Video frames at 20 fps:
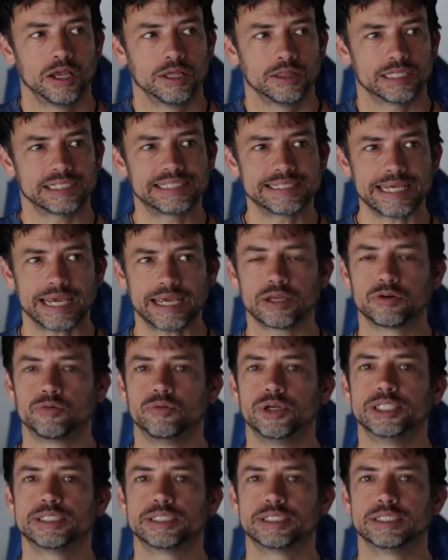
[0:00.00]
The second
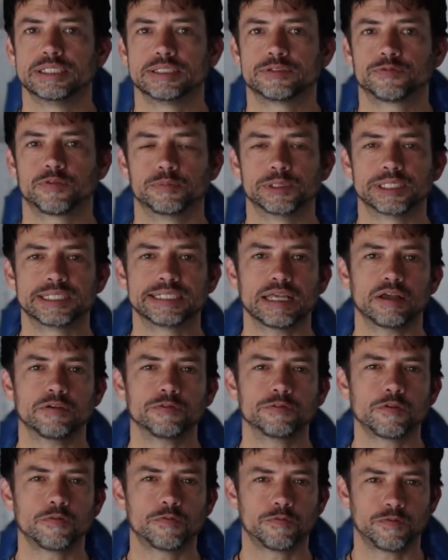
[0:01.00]
reason is from a
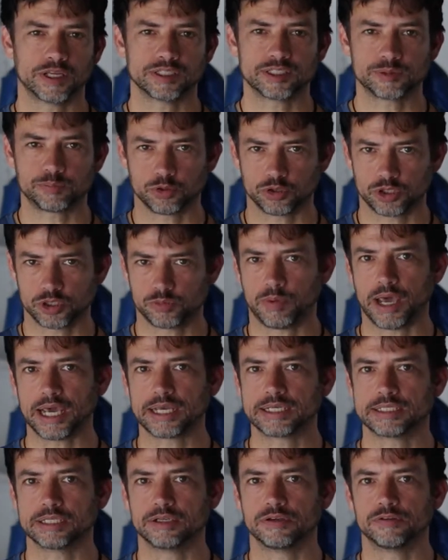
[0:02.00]
self-defense
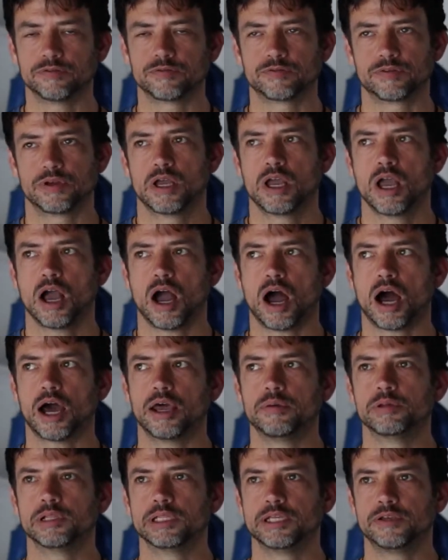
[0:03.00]
perspective. I
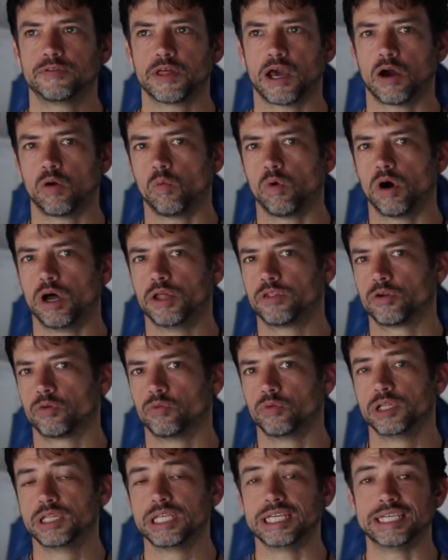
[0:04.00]
believe that one, they're
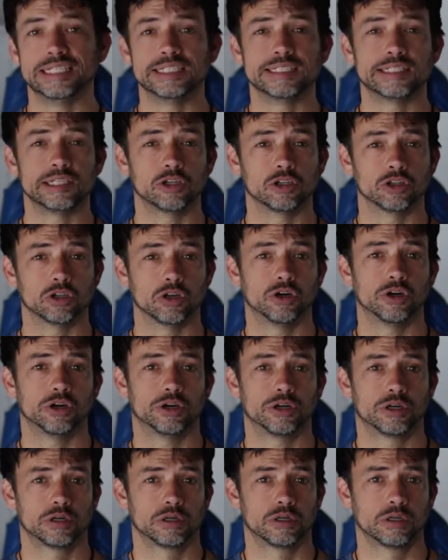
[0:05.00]
really easy to learn,
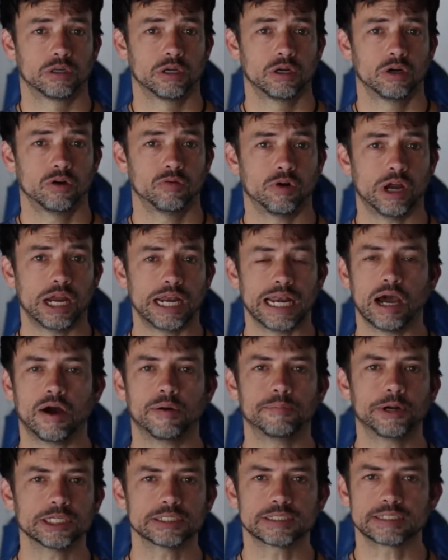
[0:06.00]
right? Now,
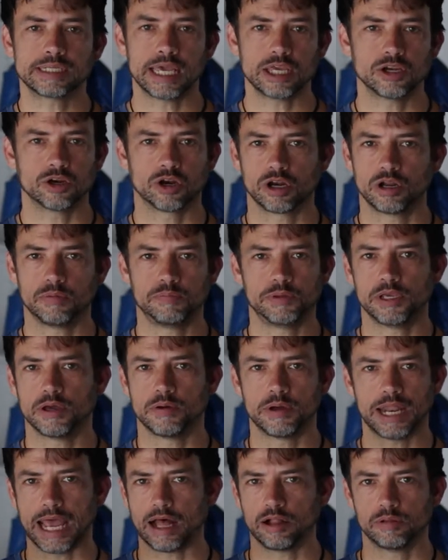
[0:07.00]
I'm not saying you're going to be
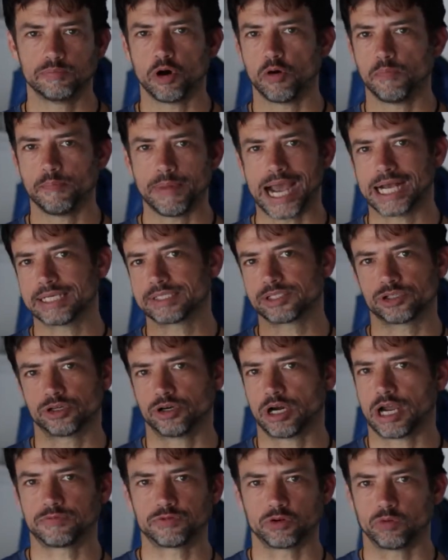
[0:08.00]
an elbow
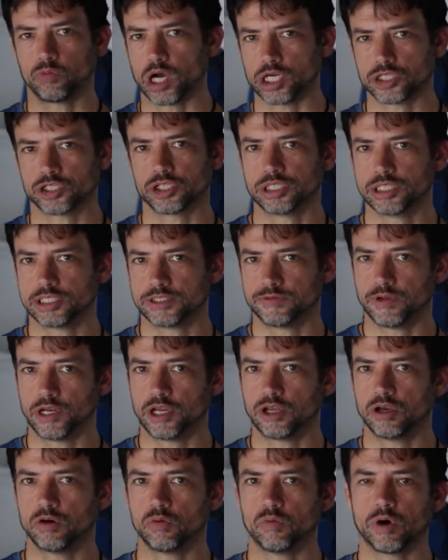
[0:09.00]
master after watching this
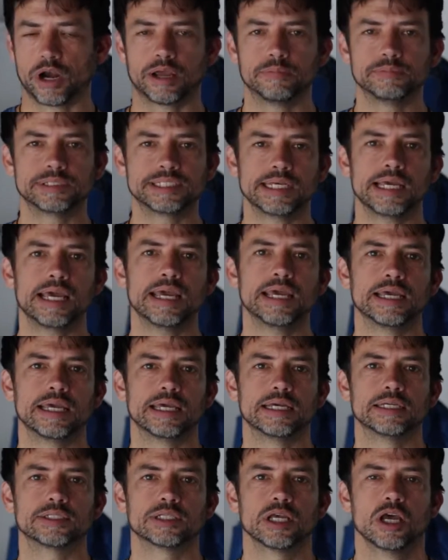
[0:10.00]
video. What I'm saying
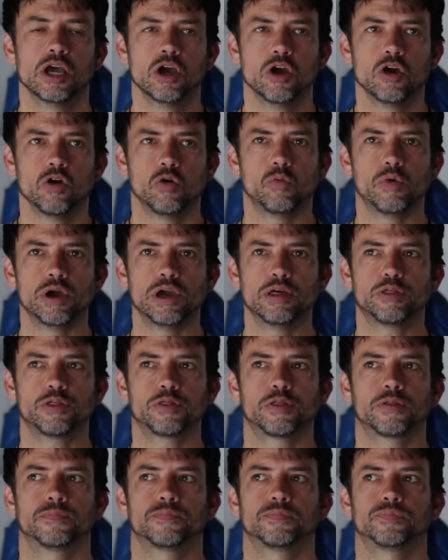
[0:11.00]
is
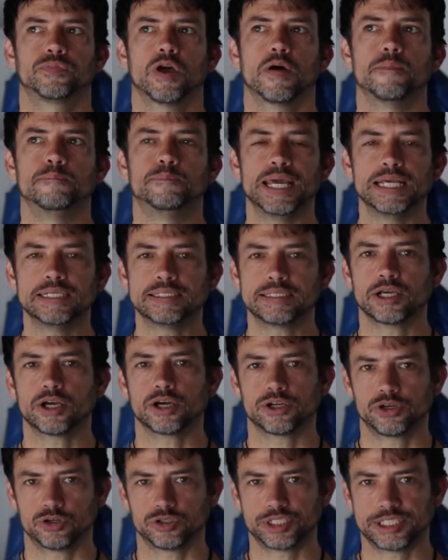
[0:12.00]
with a basic
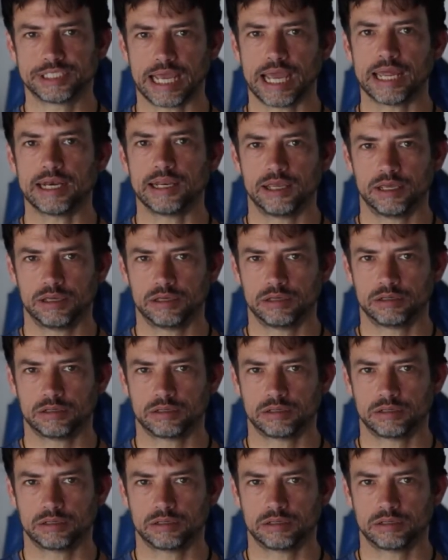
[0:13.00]
understanding